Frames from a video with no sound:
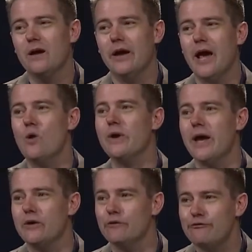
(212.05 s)
and how we
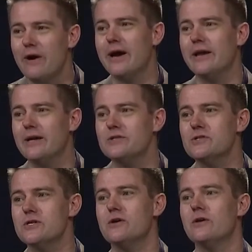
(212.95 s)
handle
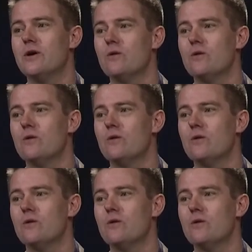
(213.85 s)
finances, it